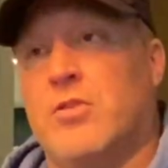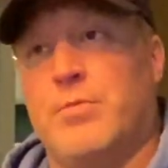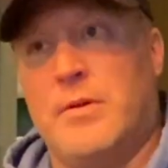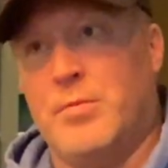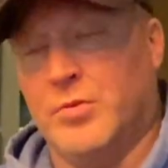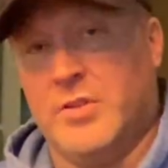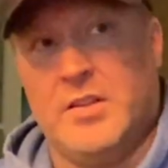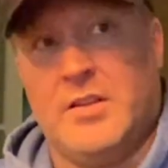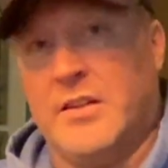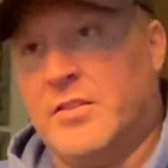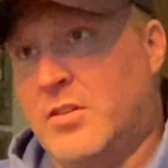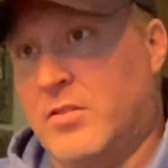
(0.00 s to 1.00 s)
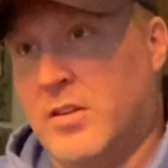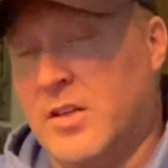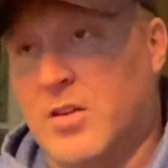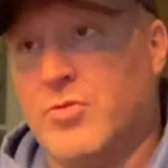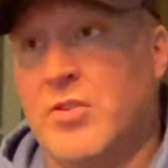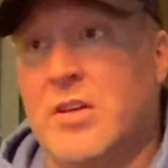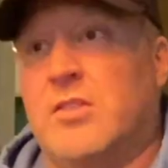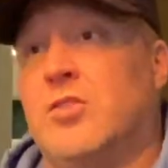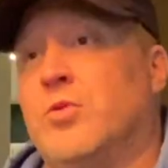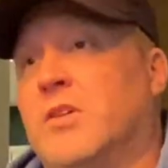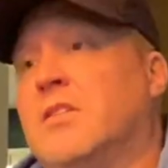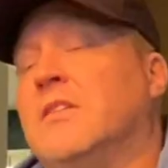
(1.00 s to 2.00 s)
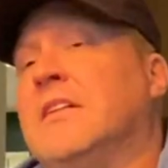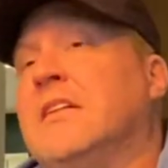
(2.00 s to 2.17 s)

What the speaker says: The people didn't necessarily agree to it.